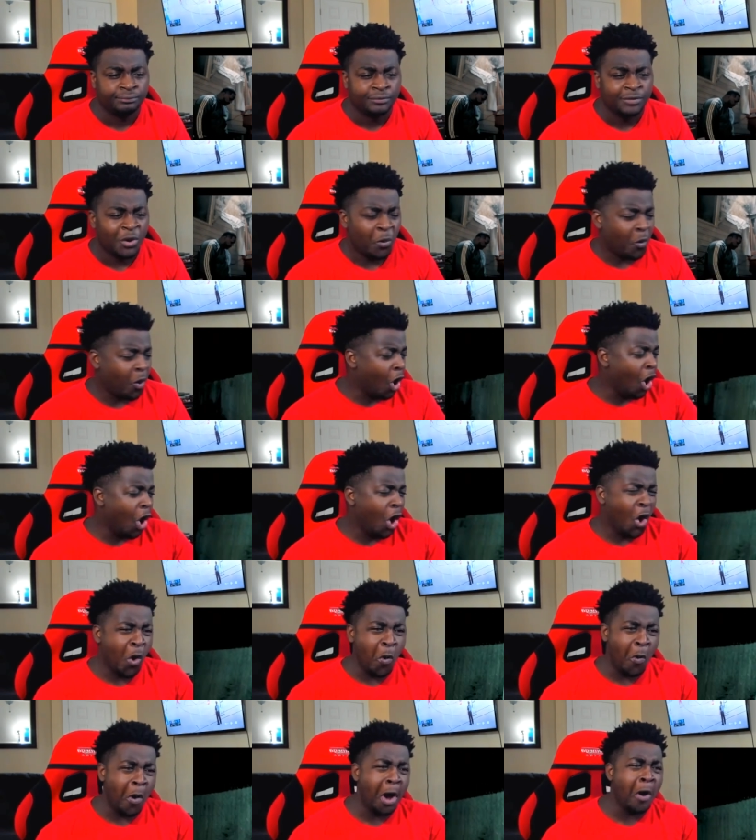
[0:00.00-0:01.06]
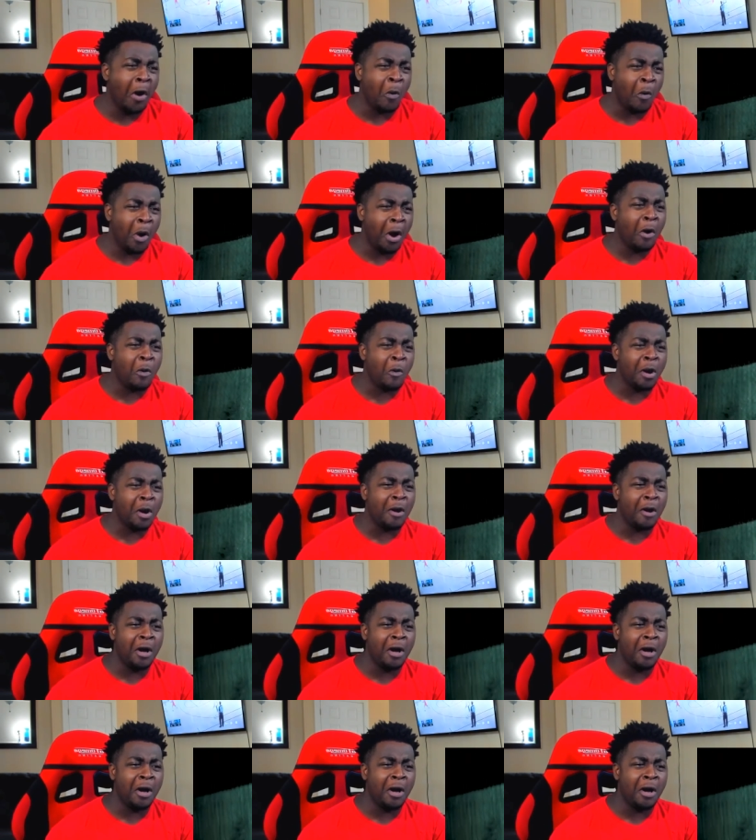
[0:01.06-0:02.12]
Whoa, whoa, whoa, whoa,
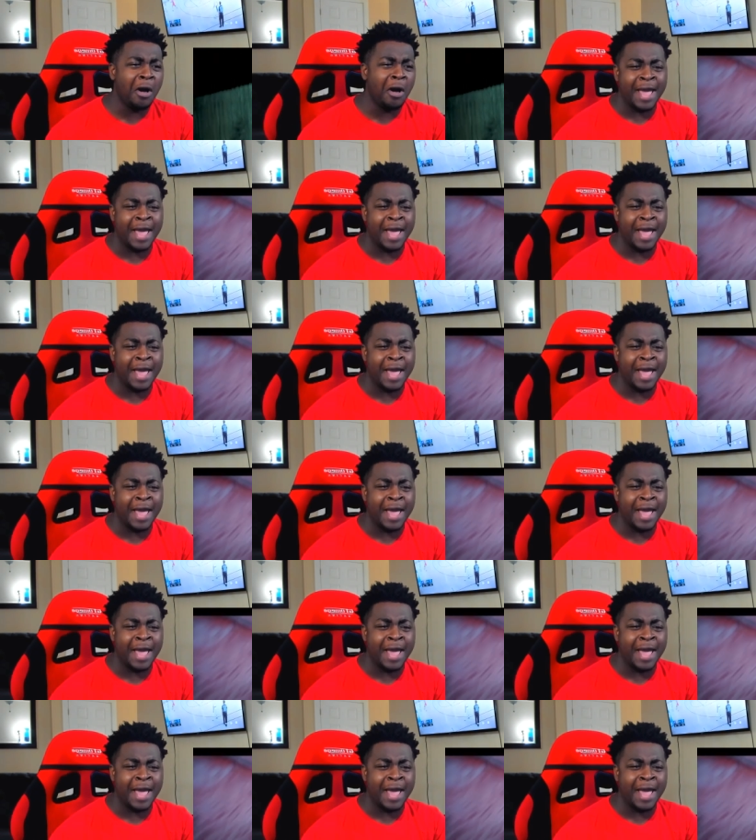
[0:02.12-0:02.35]
hold on. Now